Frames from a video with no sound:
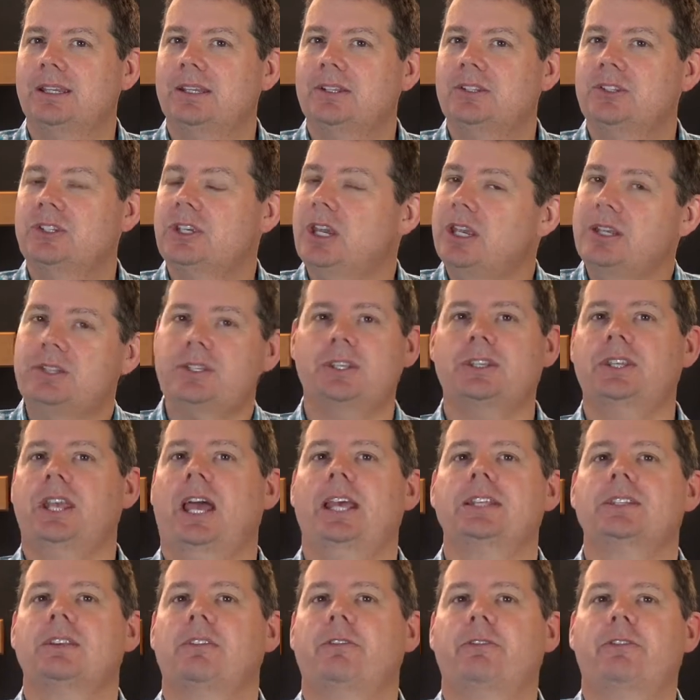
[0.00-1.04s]
Jesus
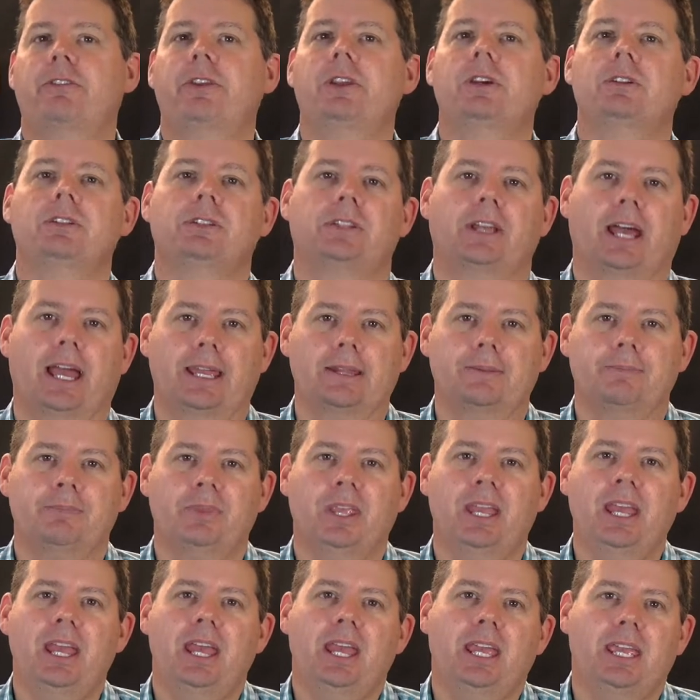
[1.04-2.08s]
has a field day.
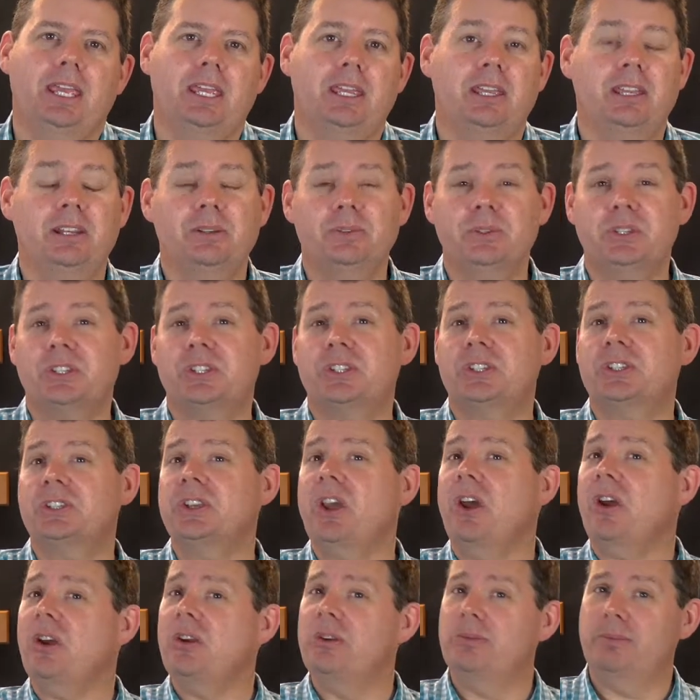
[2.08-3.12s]
He heals
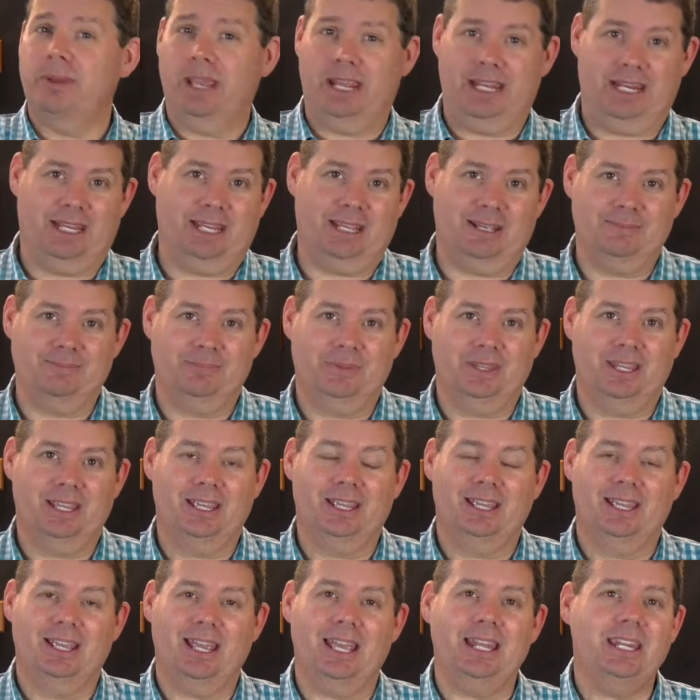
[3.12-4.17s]
so many,
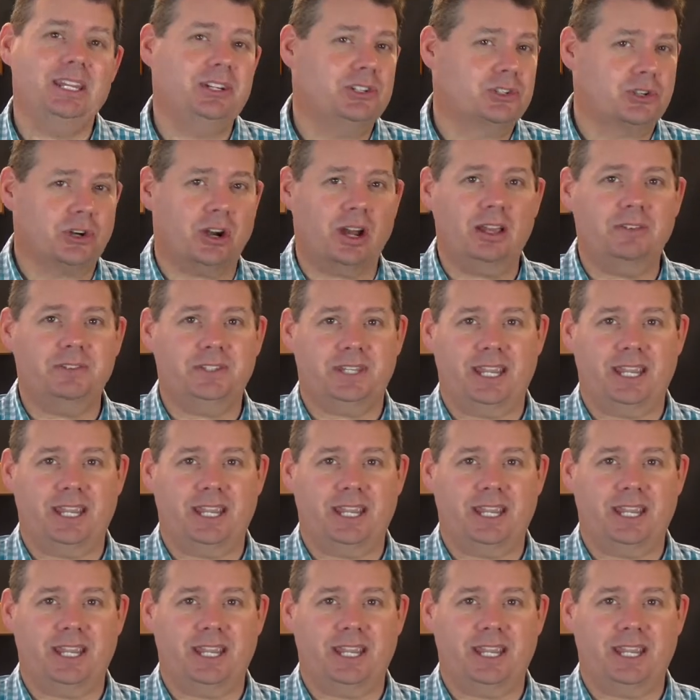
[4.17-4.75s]
and he drives